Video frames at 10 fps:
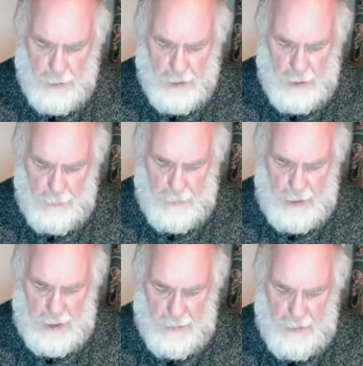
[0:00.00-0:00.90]
not
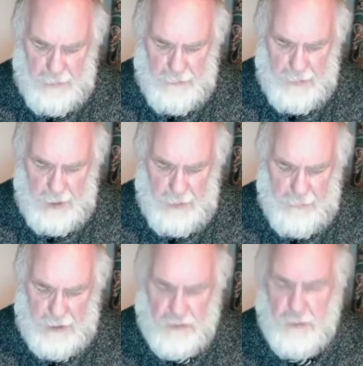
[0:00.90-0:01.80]
merely by fear of
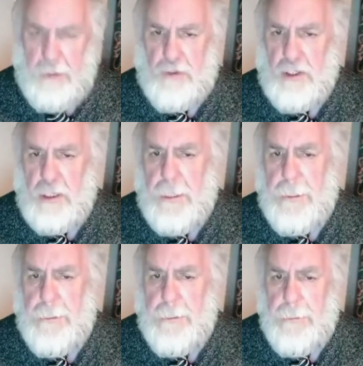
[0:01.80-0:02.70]
retribution,
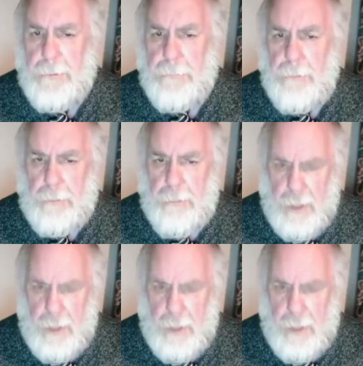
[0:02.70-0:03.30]
but by